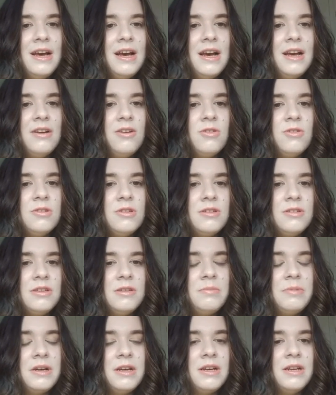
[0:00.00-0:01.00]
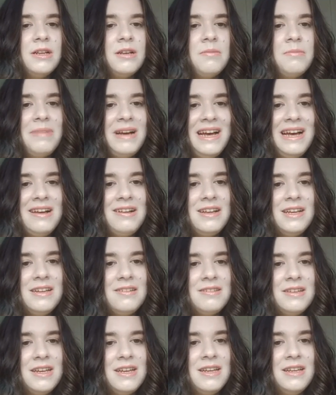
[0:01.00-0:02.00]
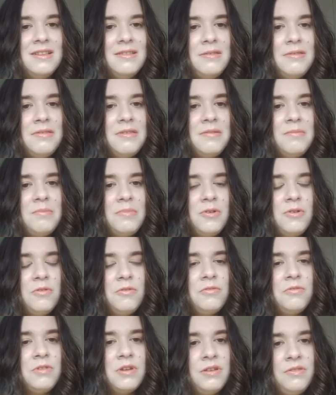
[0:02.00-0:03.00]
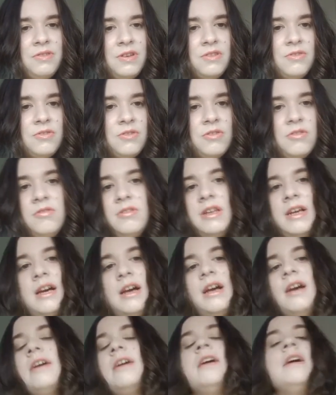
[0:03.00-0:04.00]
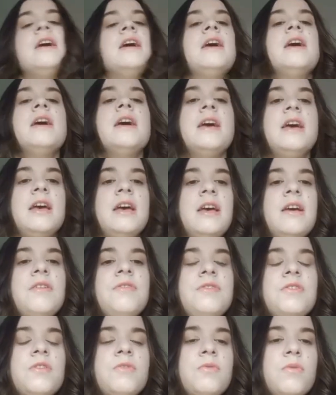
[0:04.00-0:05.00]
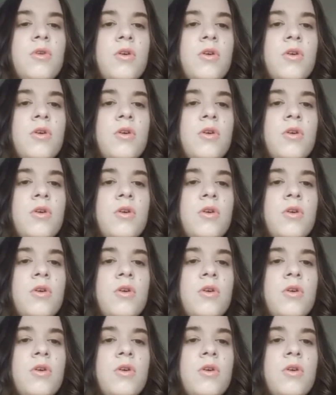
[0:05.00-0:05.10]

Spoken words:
I got to see Buckingham Palace and St Paul's Cathedral and that. If you've